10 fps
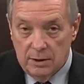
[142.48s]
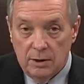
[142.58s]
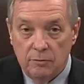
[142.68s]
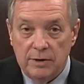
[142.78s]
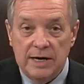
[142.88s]

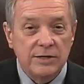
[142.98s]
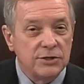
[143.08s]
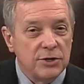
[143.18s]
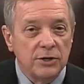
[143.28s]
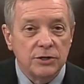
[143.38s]
We need to
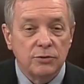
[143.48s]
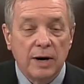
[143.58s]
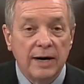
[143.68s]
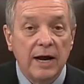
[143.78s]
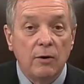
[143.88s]
turn to
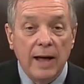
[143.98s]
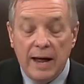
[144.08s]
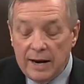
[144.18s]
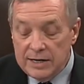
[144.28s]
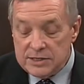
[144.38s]
our NATO
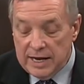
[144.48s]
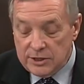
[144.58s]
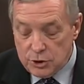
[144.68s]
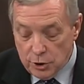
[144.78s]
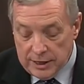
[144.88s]
allies
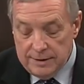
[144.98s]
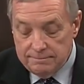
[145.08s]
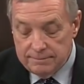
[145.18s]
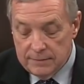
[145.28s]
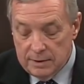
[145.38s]
like Turkey.
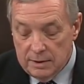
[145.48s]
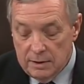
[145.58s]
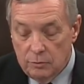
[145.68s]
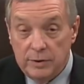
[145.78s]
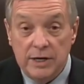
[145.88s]

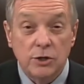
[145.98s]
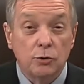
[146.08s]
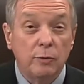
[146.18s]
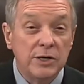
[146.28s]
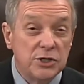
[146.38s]
We need to
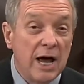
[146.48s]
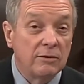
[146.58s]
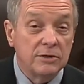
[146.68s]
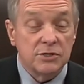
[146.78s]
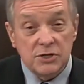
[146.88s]
reach
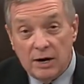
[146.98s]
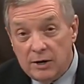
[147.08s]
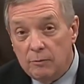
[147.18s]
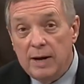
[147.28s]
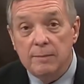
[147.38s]
out to Saudi
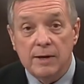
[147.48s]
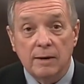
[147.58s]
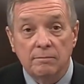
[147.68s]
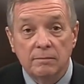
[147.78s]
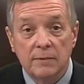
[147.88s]
Arabia,
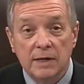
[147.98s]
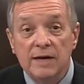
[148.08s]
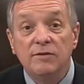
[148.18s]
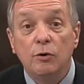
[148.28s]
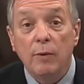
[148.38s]

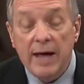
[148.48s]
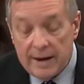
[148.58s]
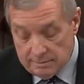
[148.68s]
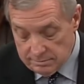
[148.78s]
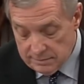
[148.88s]
even
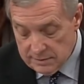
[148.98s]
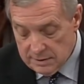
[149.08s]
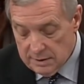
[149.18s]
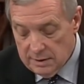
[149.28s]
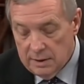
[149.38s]
Iran,
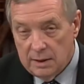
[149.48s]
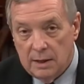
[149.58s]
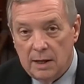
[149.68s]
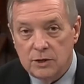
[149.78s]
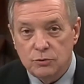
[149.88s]

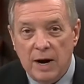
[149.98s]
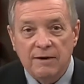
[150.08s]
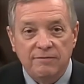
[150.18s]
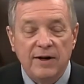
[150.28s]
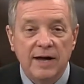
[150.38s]
and try to
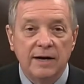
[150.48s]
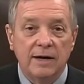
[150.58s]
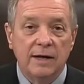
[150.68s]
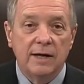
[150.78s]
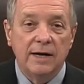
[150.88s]
find
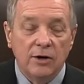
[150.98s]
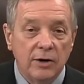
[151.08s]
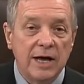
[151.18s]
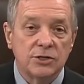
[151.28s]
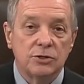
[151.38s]
an
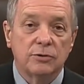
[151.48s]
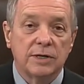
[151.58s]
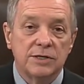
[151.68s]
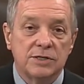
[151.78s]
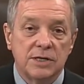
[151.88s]
international
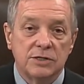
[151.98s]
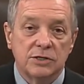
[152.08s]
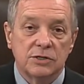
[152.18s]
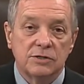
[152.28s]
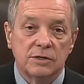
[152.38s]

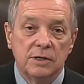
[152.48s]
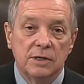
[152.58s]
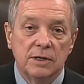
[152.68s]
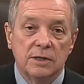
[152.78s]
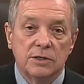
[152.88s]
consensus
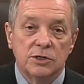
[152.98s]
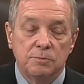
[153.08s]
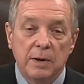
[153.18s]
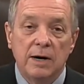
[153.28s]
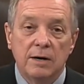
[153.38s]
to
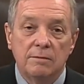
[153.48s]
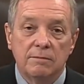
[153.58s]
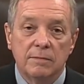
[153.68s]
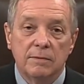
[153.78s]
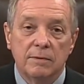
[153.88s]

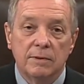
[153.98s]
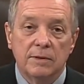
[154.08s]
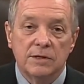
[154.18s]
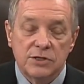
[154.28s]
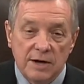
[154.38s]
spare
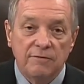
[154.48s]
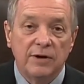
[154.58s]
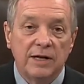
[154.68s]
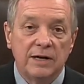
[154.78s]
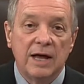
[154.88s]
the
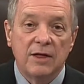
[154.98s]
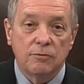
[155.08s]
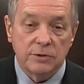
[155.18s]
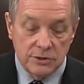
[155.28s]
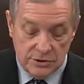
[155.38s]
suffering and death
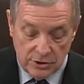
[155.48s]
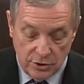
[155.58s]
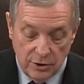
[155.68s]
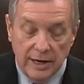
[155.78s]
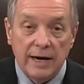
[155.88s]
which is
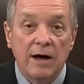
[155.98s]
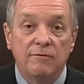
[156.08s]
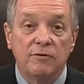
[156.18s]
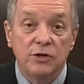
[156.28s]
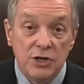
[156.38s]
occurring now
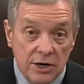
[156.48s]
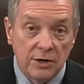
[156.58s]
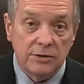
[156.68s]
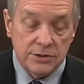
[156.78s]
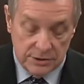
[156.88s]
for
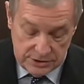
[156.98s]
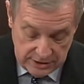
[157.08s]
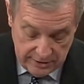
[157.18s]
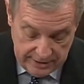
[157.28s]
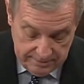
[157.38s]
years in
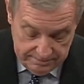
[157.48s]
Syria.